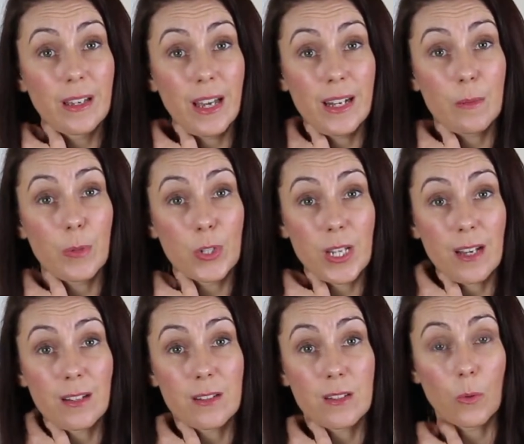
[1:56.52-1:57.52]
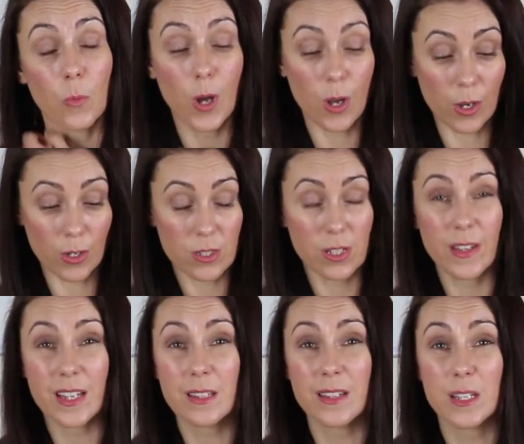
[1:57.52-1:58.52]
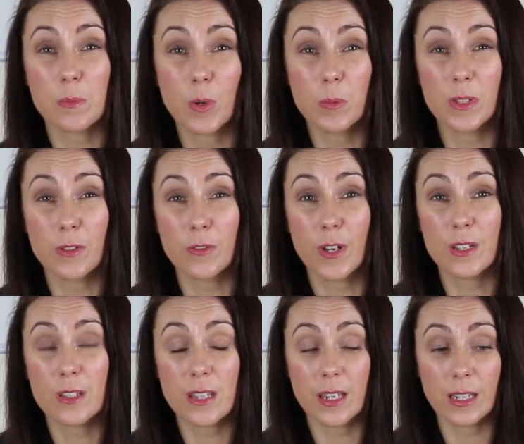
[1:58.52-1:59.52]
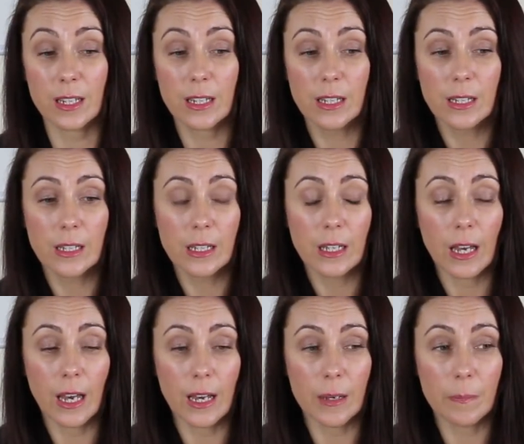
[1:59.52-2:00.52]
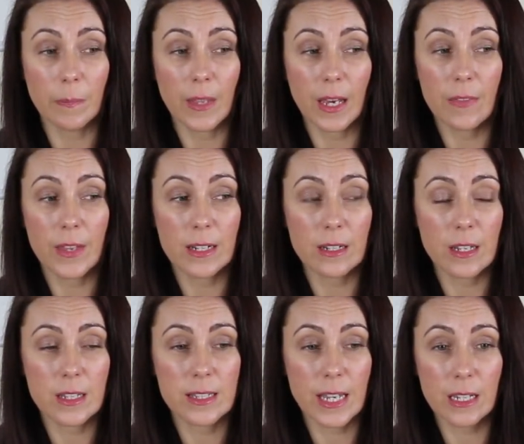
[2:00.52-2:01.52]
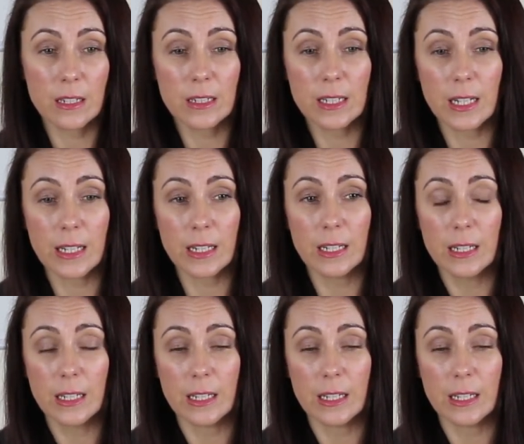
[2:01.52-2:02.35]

anybody else at work. So that's probably the first thing. And then secondly,